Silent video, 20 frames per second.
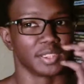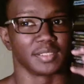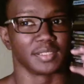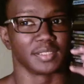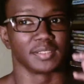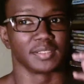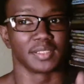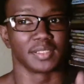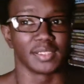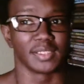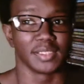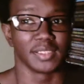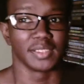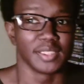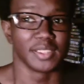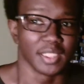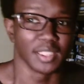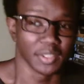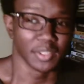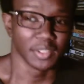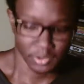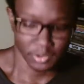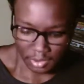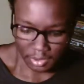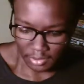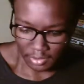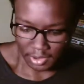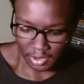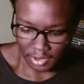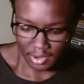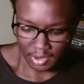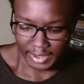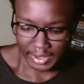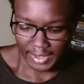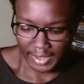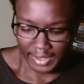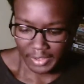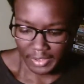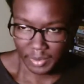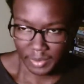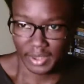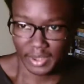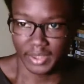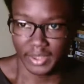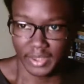Kara Strode's all tied up at the end,